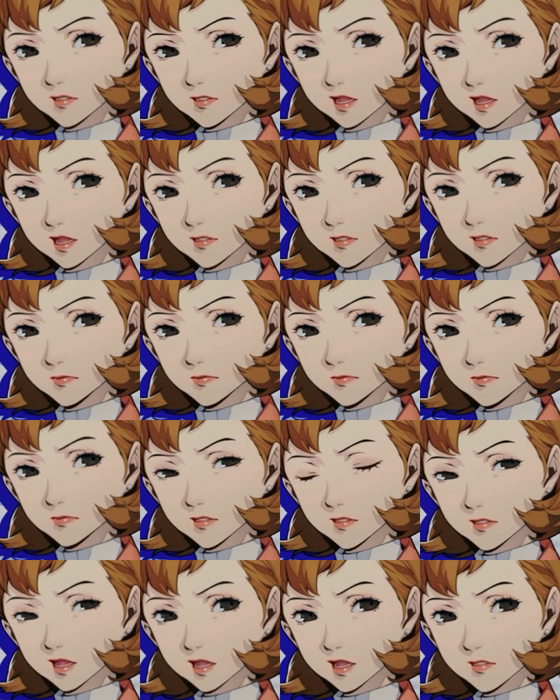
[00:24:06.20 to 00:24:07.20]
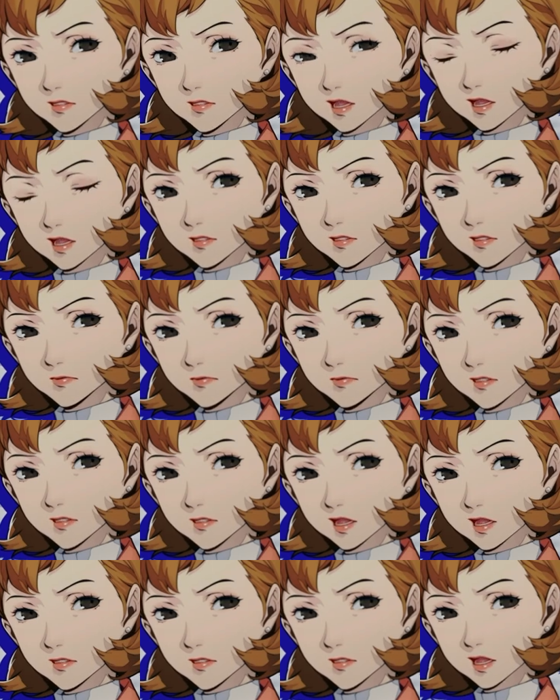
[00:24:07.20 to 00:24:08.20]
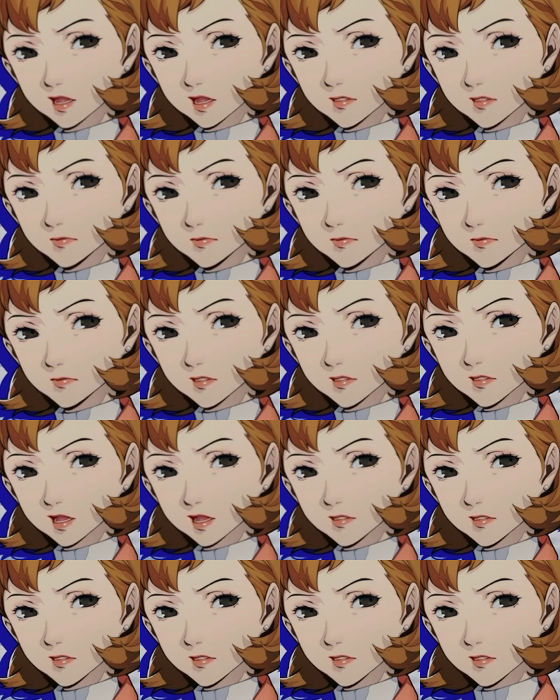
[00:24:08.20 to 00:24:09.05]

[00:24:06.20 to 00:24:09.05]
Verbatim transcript: cheap out on the, on the store-bought stuff like last time.